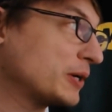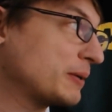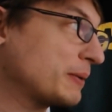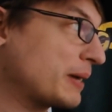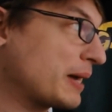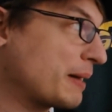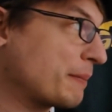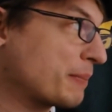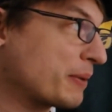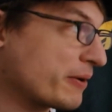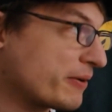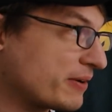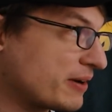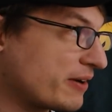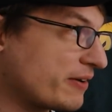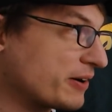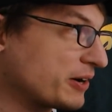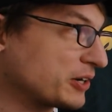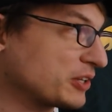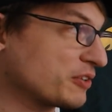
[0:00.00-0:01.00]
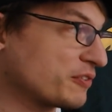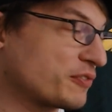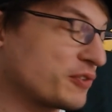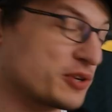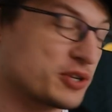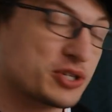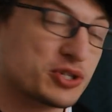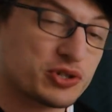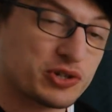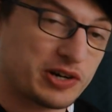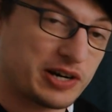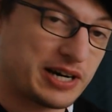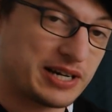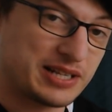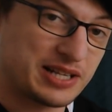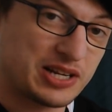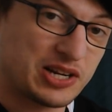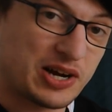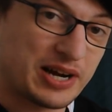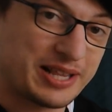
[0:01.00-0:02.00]
Perenara got the first try in
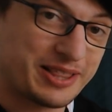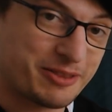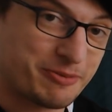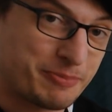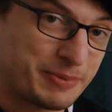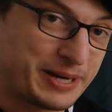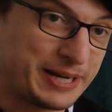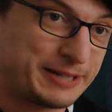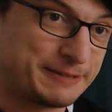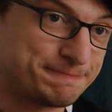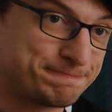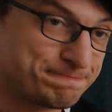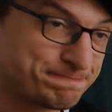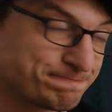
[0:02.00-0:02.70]
the 9th minute.